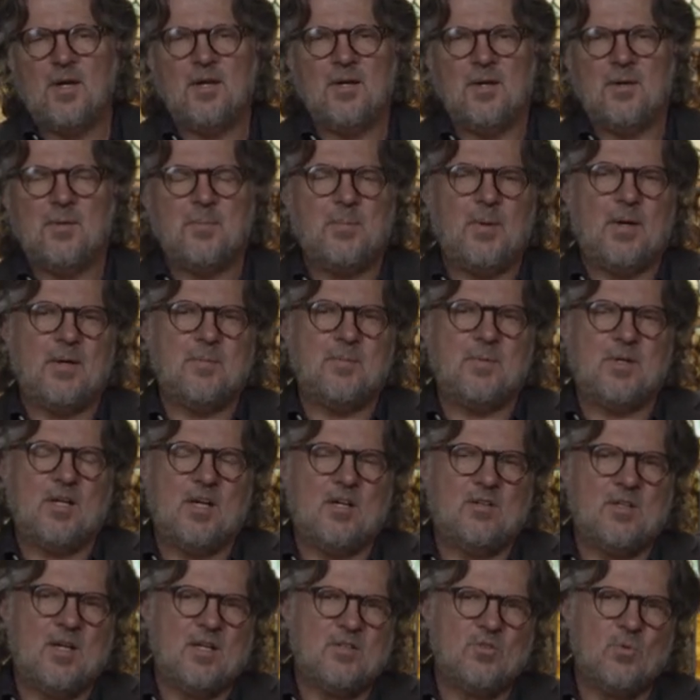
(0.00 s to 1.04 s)
uh, uh,
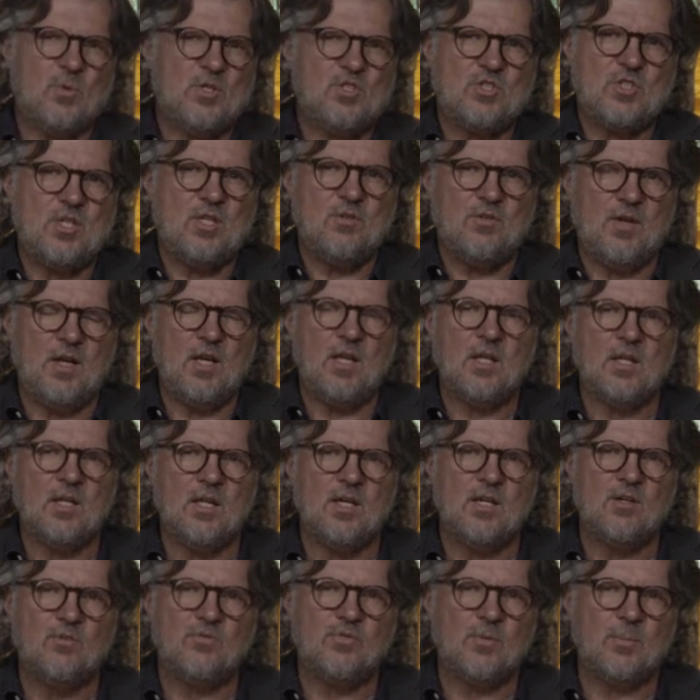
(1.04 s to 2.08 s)
uh to receive any
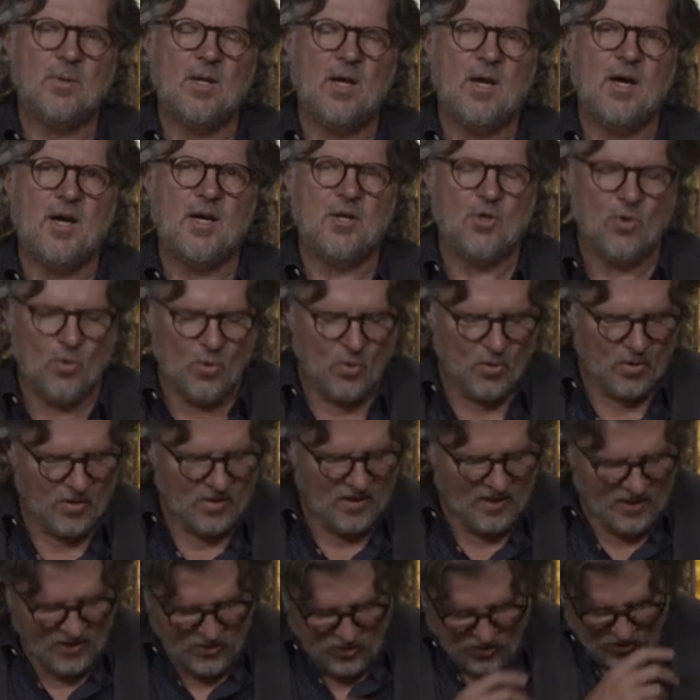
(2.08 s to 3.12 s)
love from God
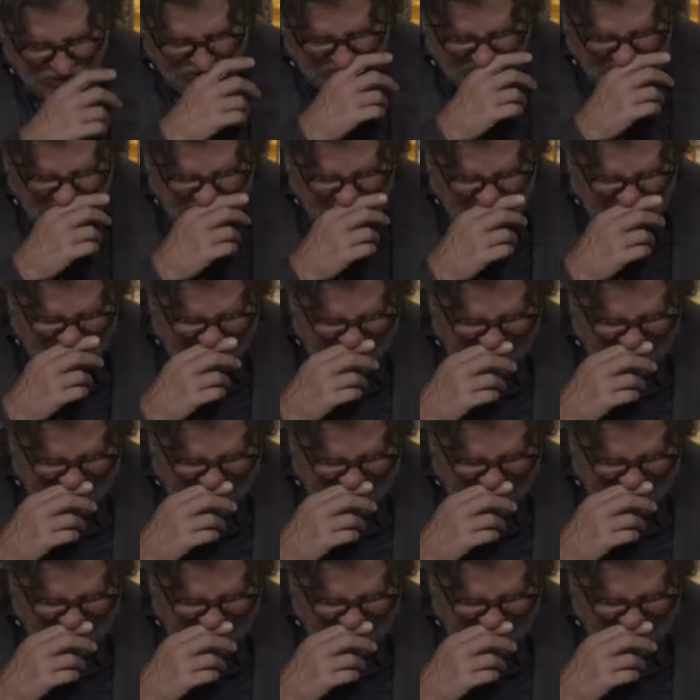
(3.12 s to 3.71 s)
or others.